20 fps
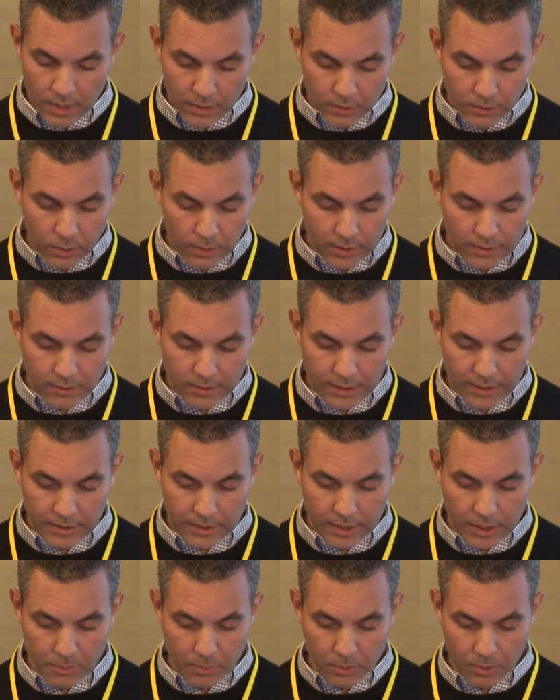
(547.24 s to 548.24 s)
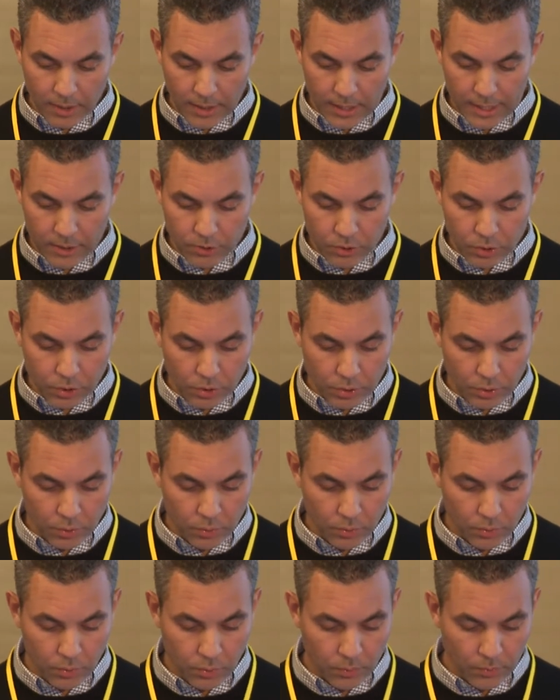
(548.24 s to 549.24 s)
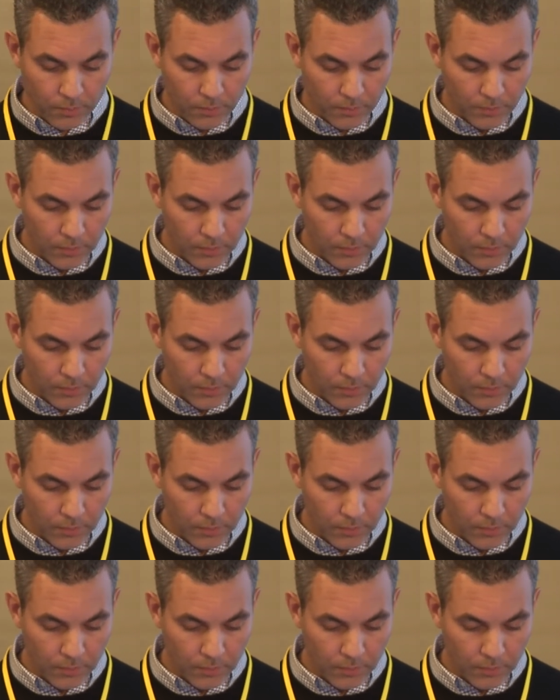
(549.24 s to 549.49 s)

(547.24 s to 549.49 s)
So let's dig deeper into